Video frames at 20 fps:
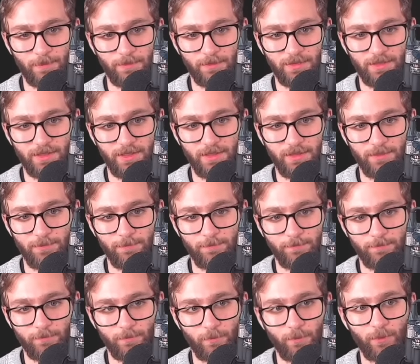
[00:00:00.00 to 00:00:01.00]
Okay.
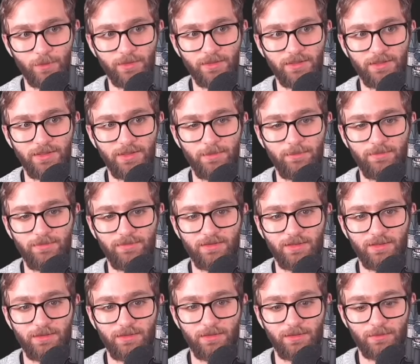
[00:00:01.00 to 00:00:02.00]
We'll keep
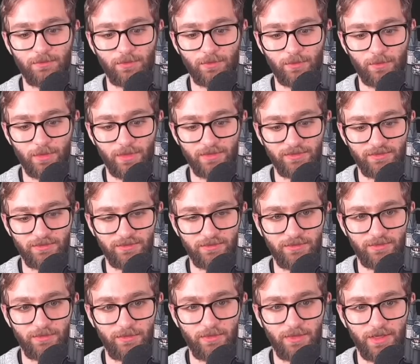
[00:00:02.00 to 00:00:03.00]
sending requests
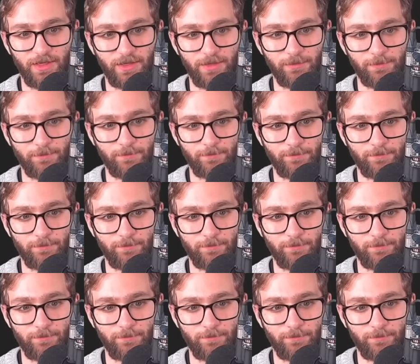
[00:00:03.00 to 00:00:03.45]
there.